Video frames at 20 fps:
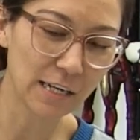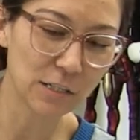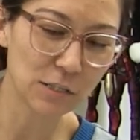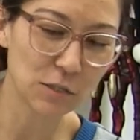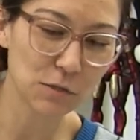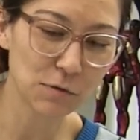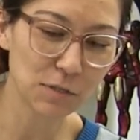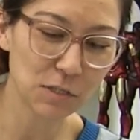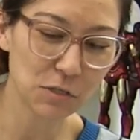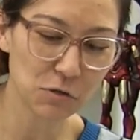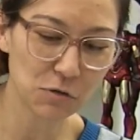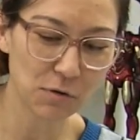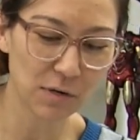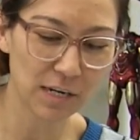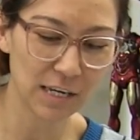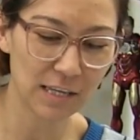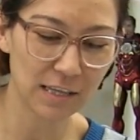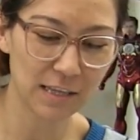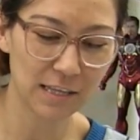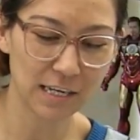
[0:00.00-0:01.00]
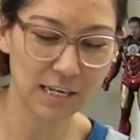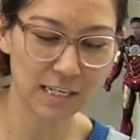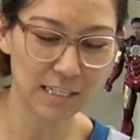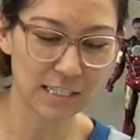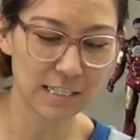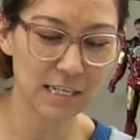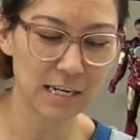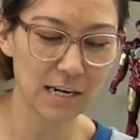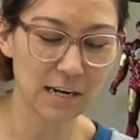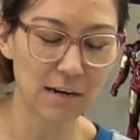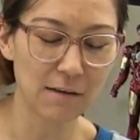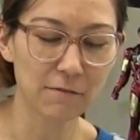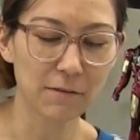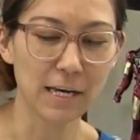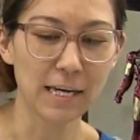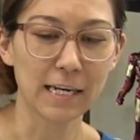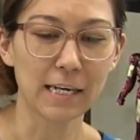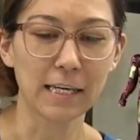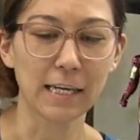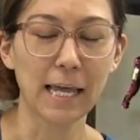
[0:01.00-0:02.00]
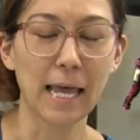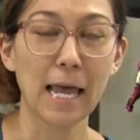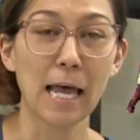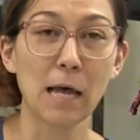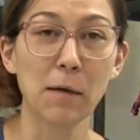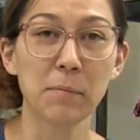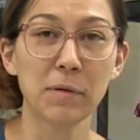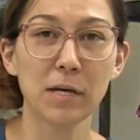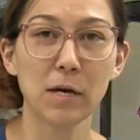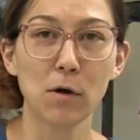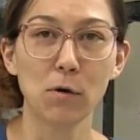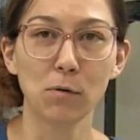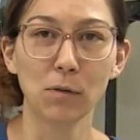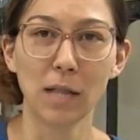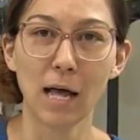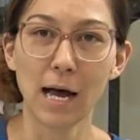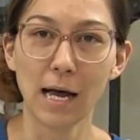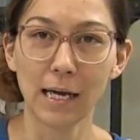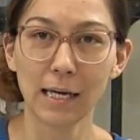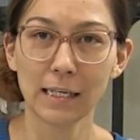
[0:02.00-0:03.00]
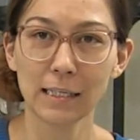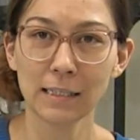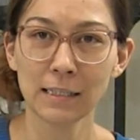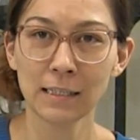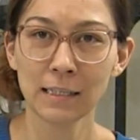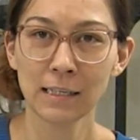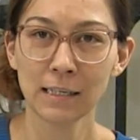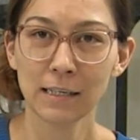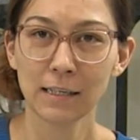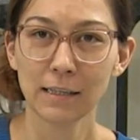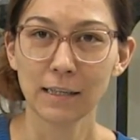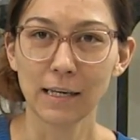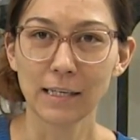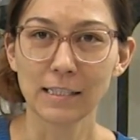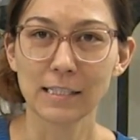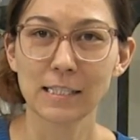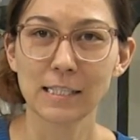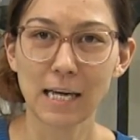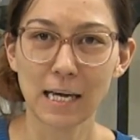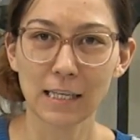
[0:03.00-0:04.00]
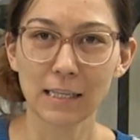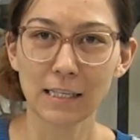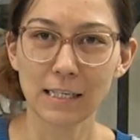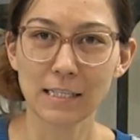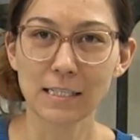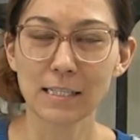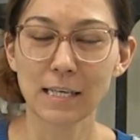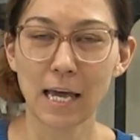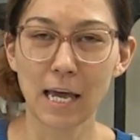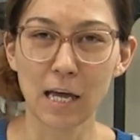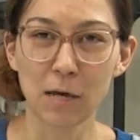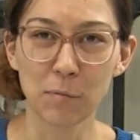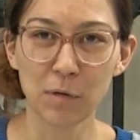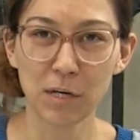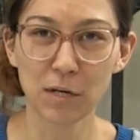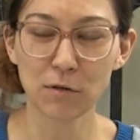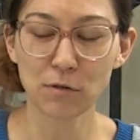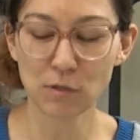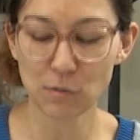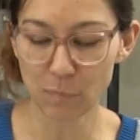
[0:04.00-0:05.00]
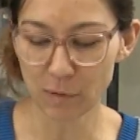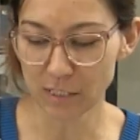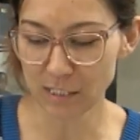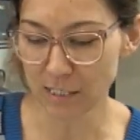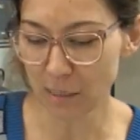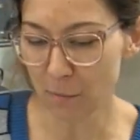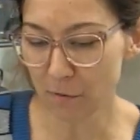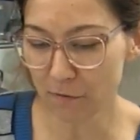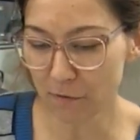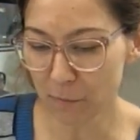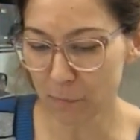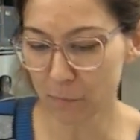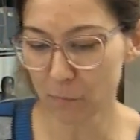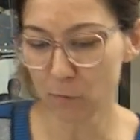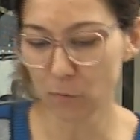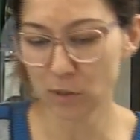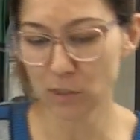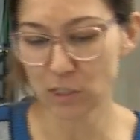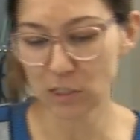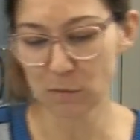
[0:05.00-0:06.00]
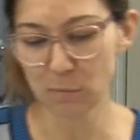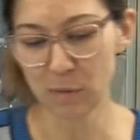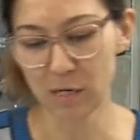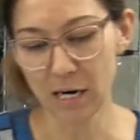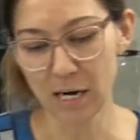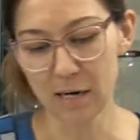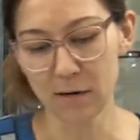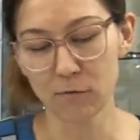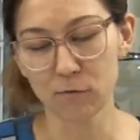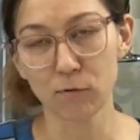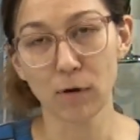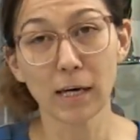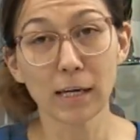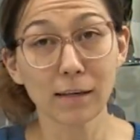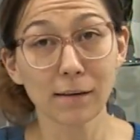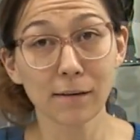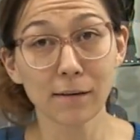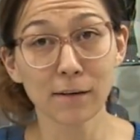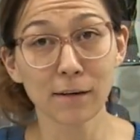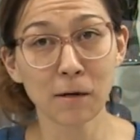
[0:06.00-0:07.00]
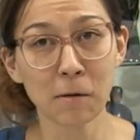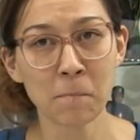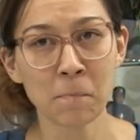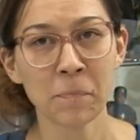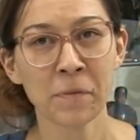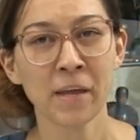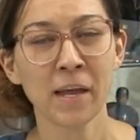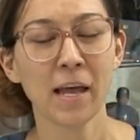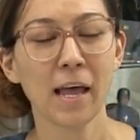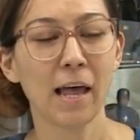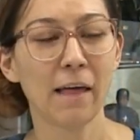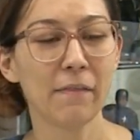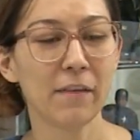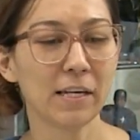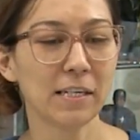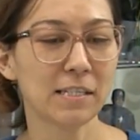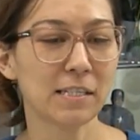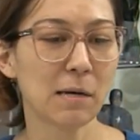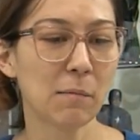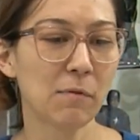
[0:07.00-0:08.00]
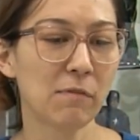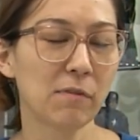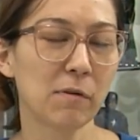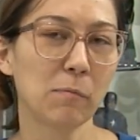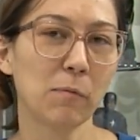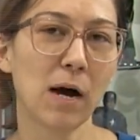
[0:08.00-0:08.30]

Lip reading: do enjoy the idea of like a cameo line, like Stan Lee's cameos, but some of them would just be kind of regular, and then some of them